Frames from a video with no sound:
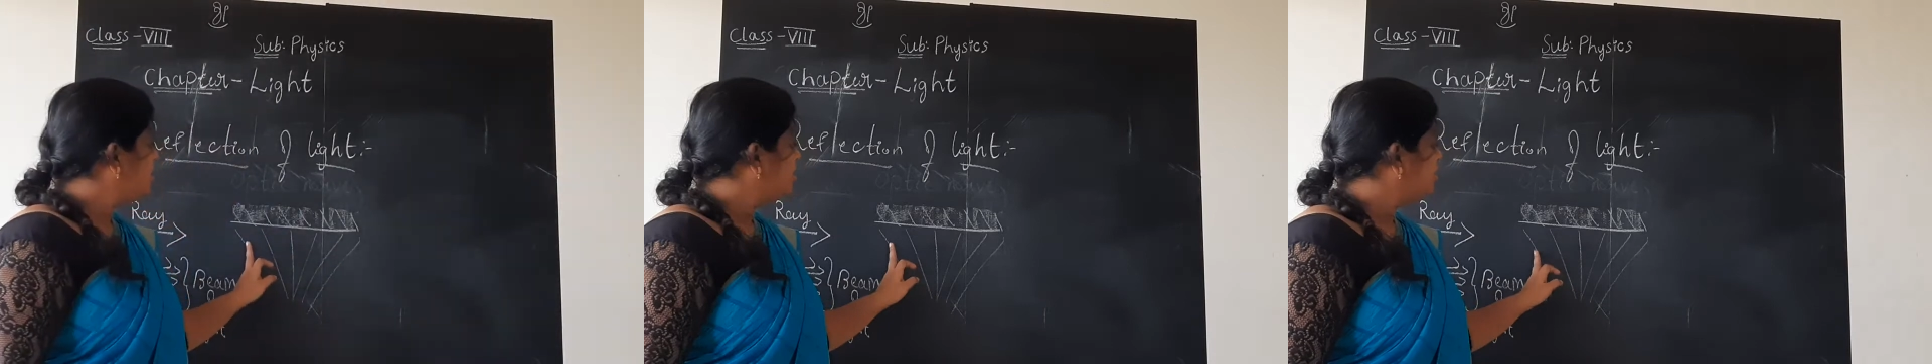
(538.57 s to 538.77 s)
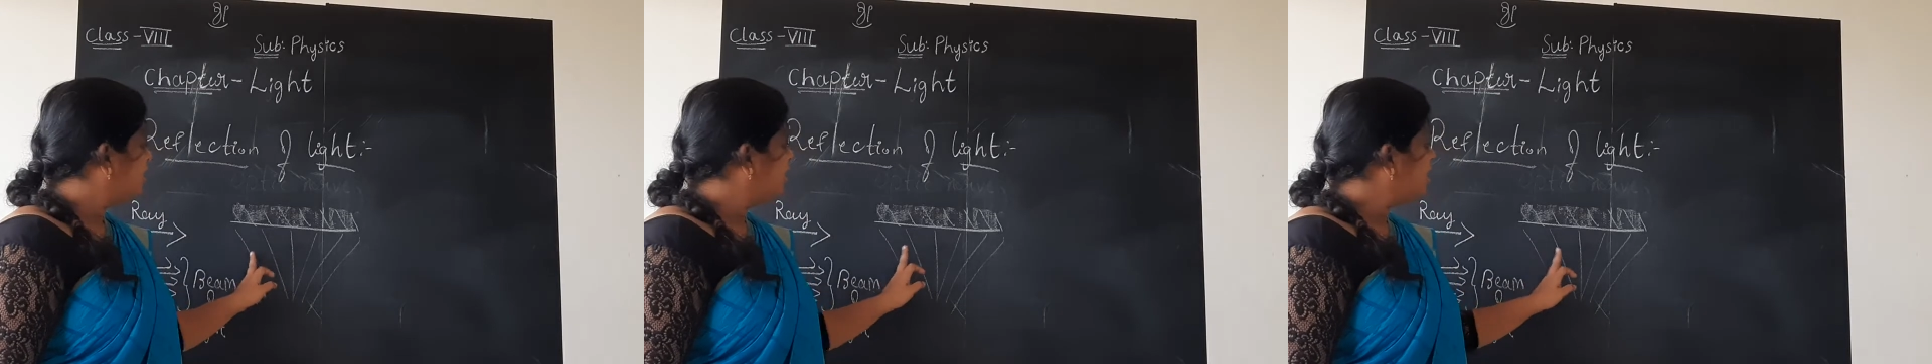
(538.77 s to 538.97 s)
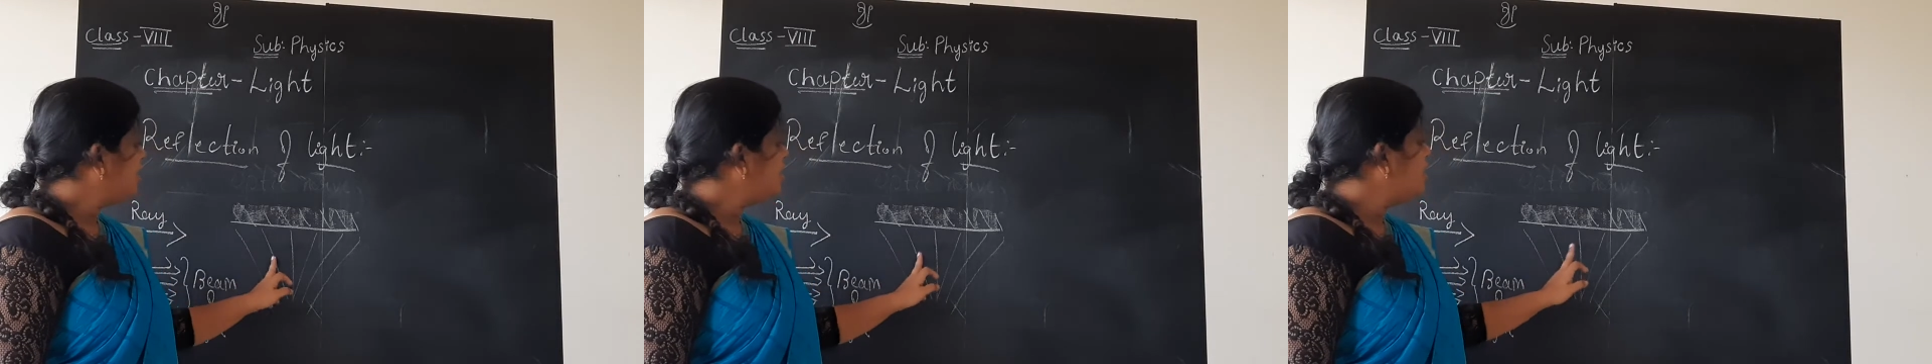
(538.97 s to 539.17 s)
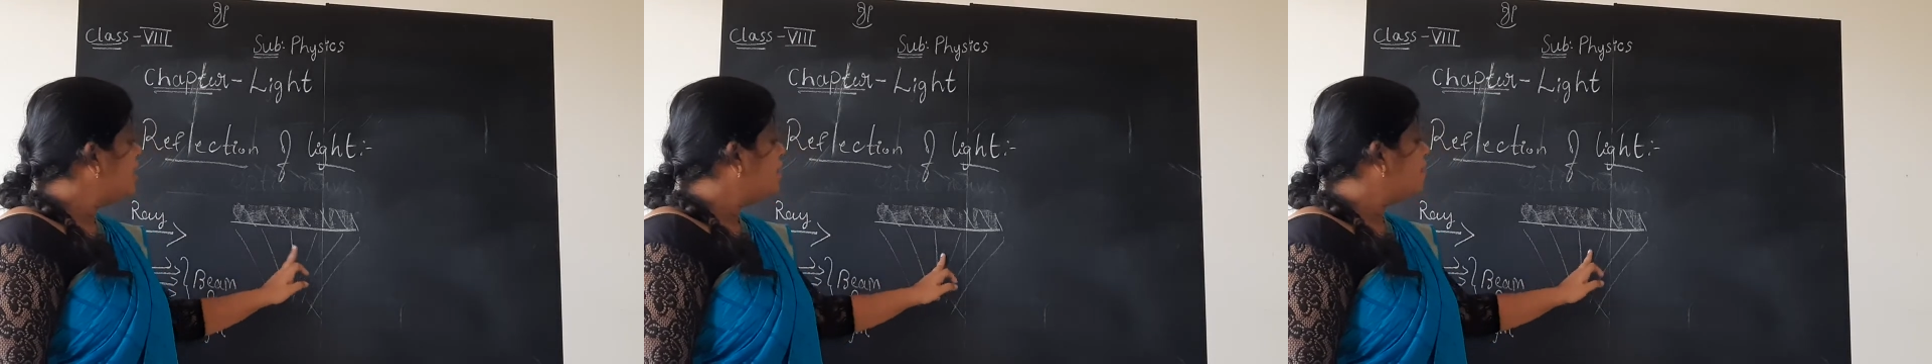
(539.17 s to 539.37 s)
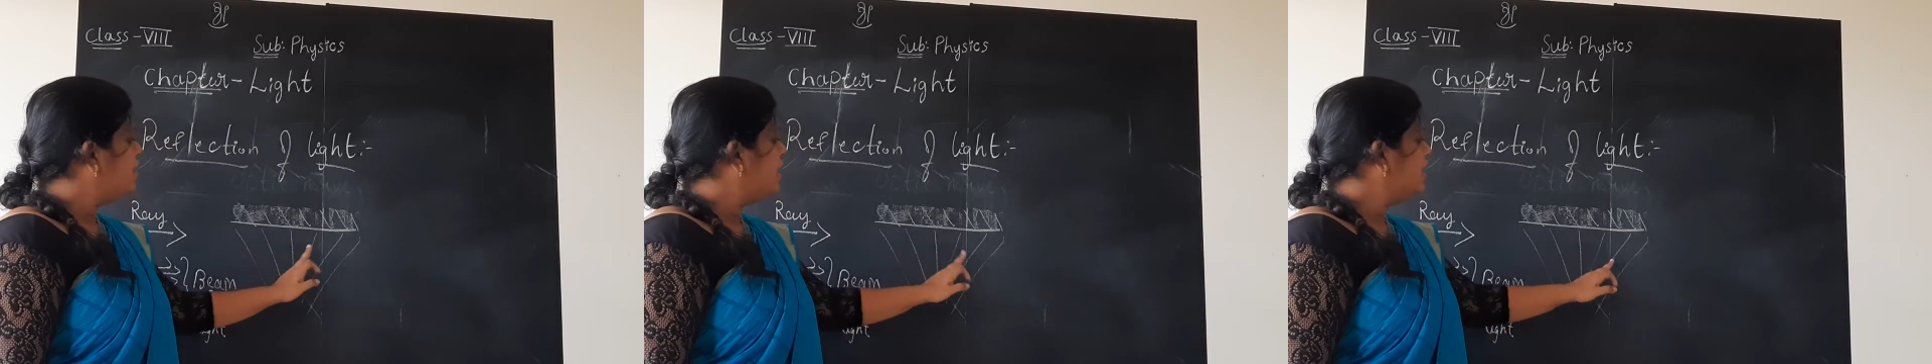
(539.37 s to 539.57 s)
There are
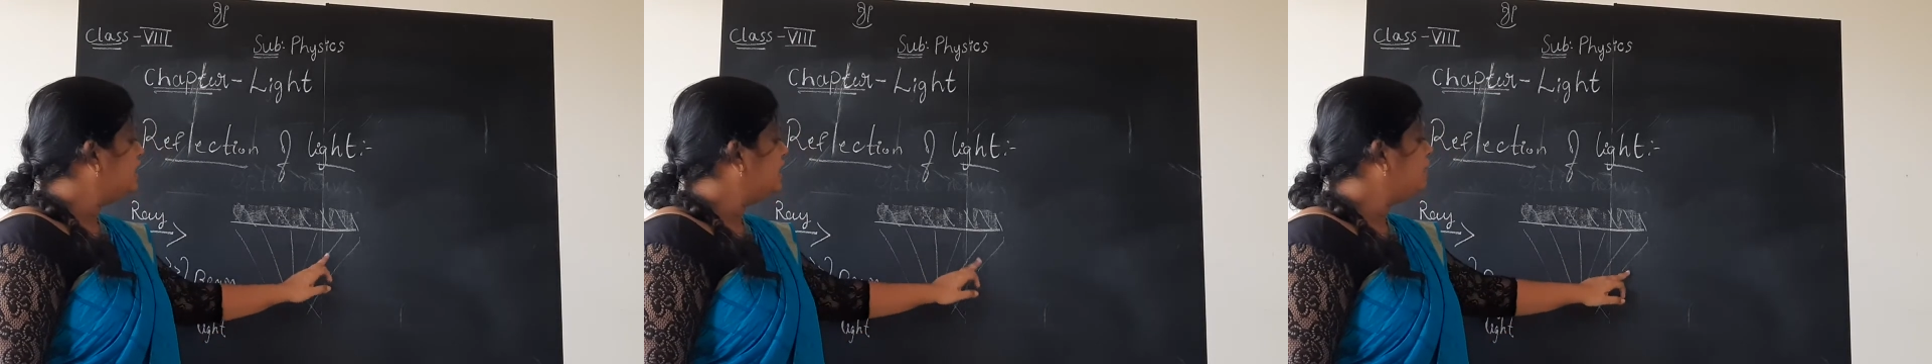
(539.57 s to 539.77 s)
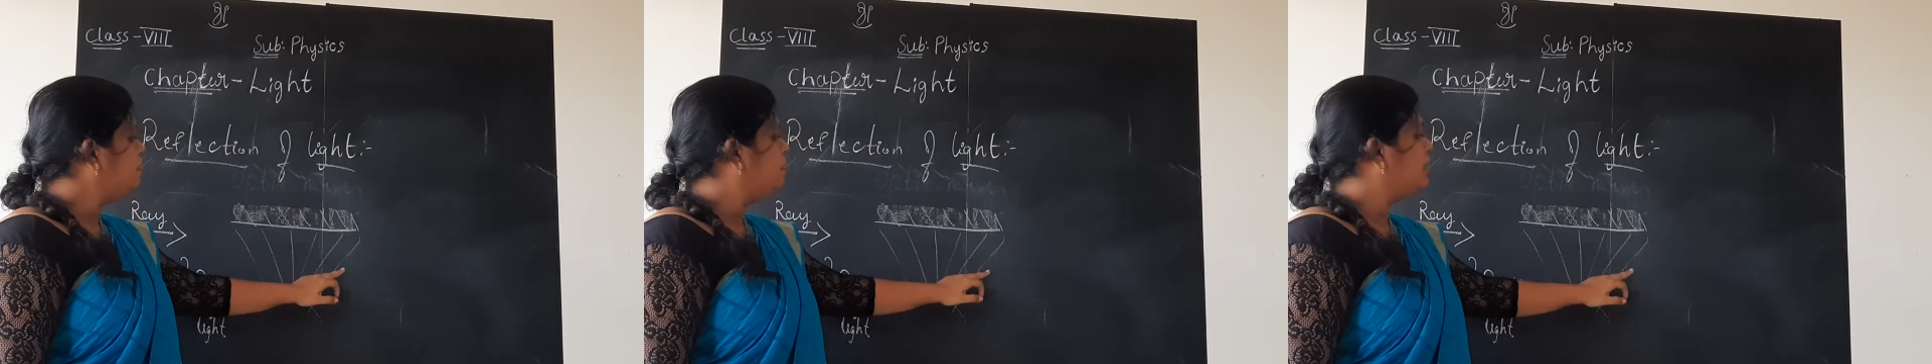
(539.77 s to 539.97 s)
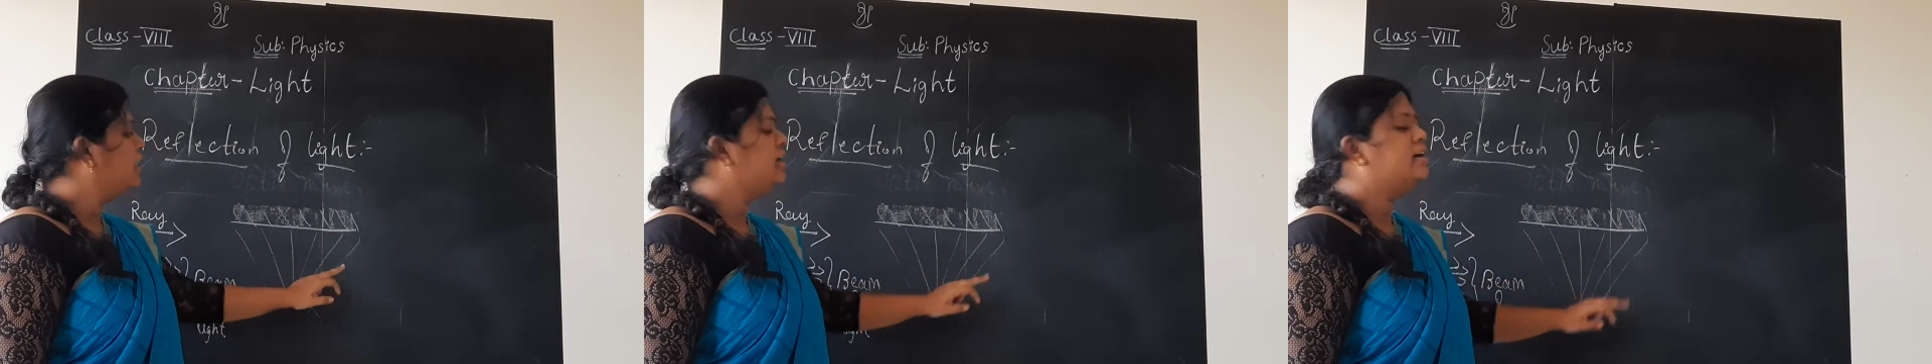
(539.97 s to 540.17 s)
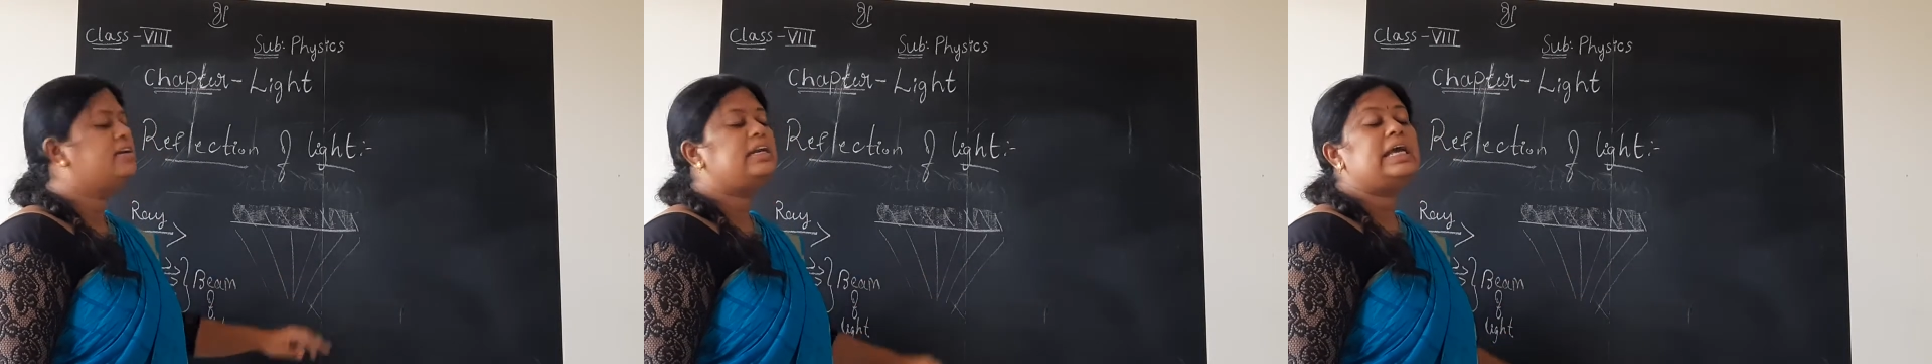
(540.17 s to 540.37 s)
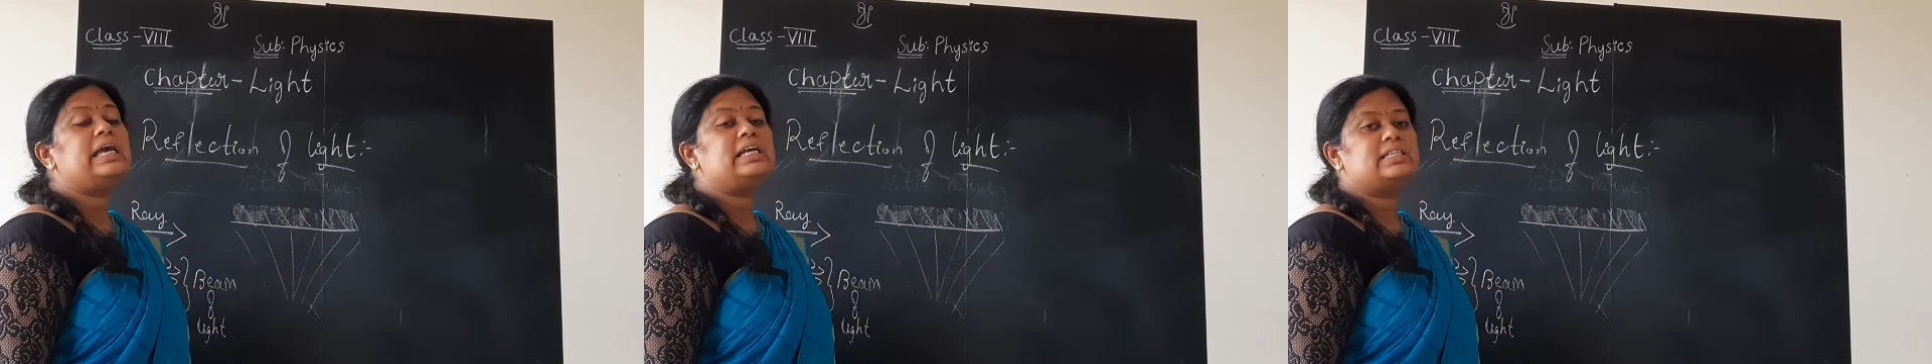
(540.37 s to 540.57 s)
multiple
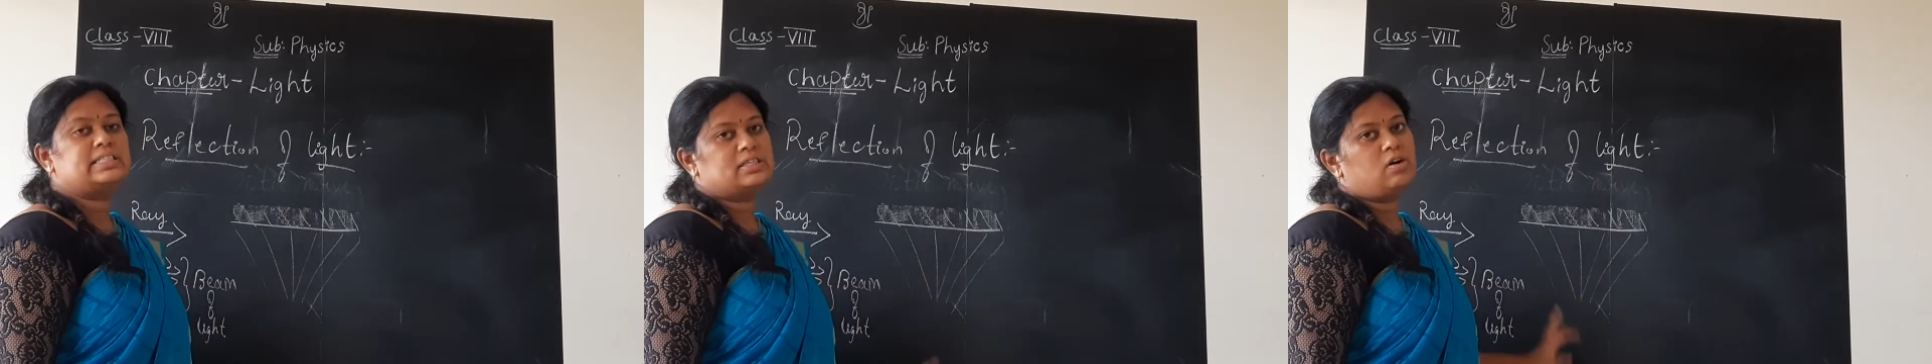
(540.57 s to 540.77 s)
rays,